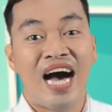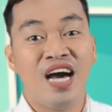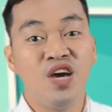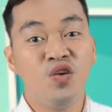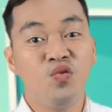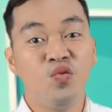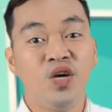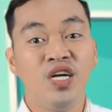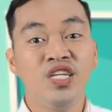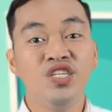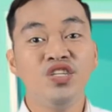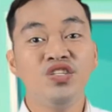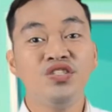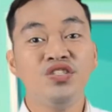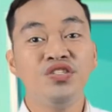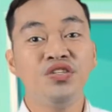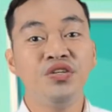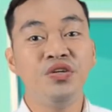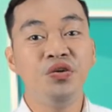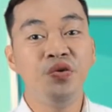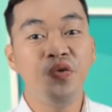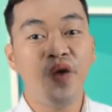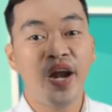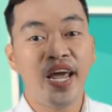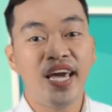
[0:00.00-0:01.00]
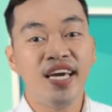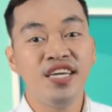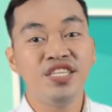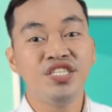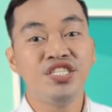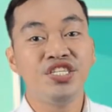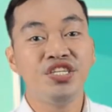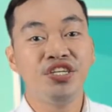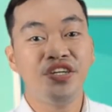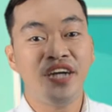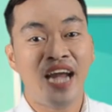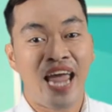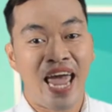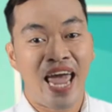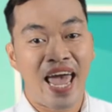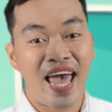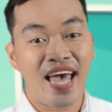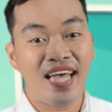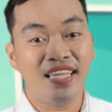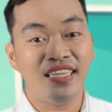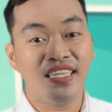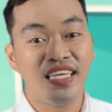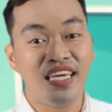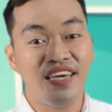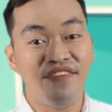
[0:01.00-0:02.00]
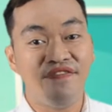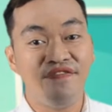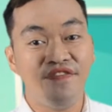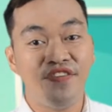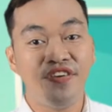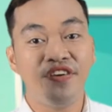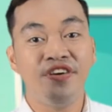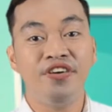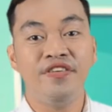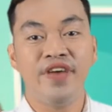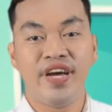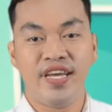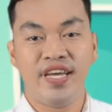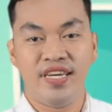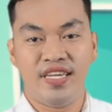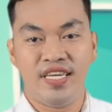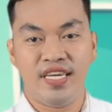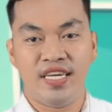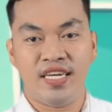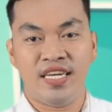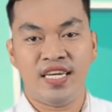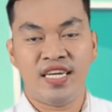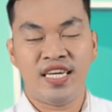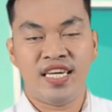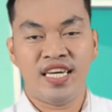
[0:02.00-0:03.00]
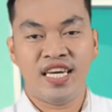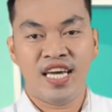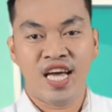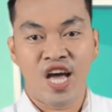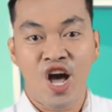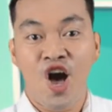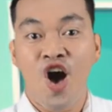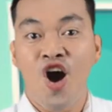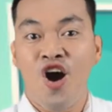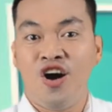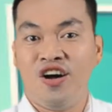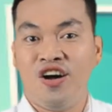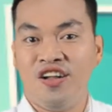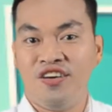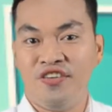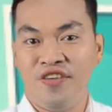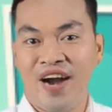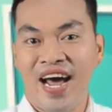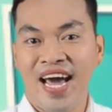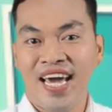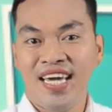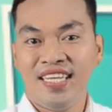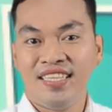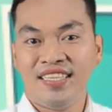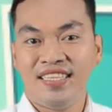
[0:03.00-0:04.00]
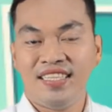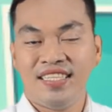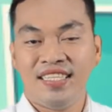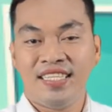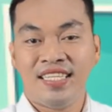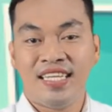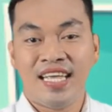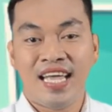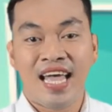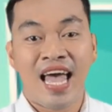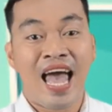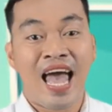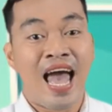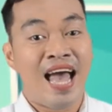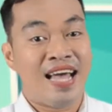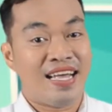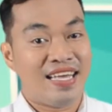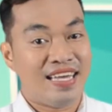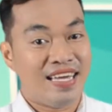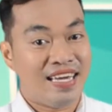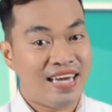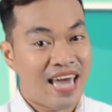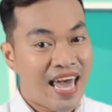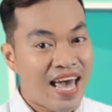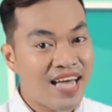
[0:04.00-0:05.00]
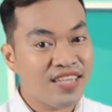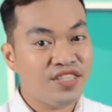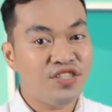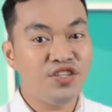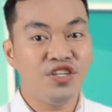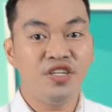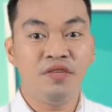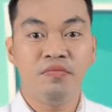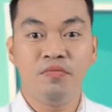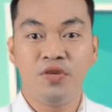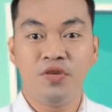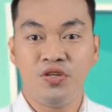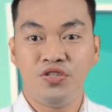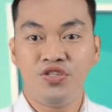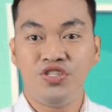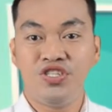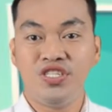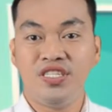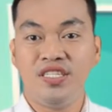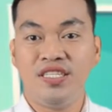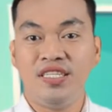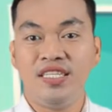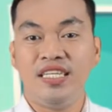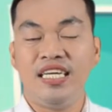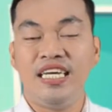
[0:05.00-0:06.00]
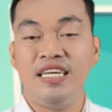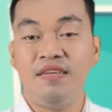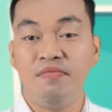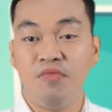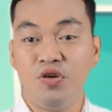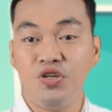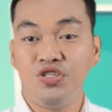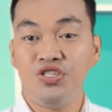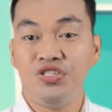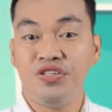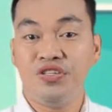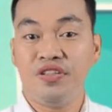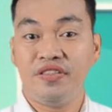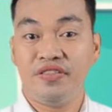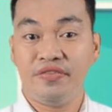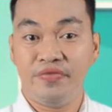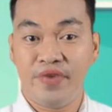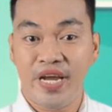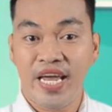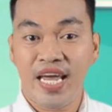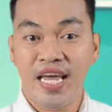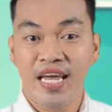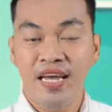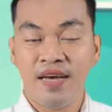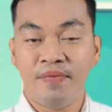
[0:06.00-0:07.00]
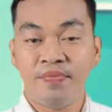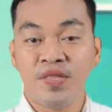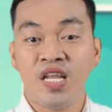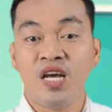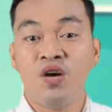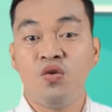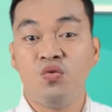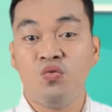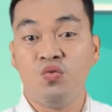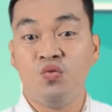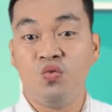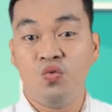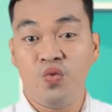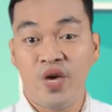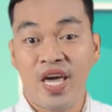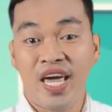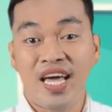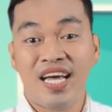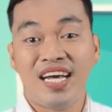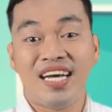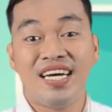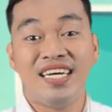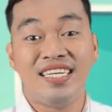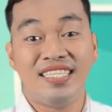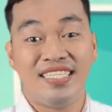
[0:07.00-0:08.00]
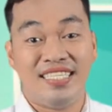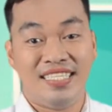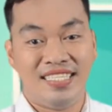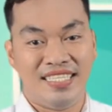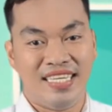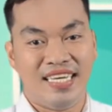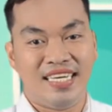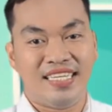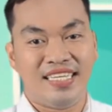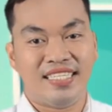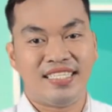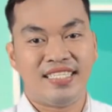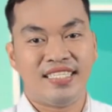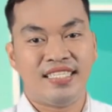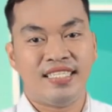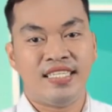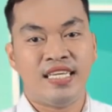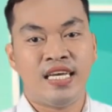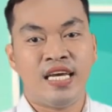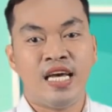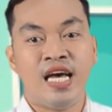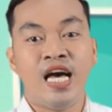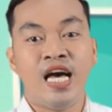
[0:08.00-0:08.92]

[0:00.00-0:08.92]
I want you to raise your hand if you're ready. All right? Get your module in Module 3, Week 6.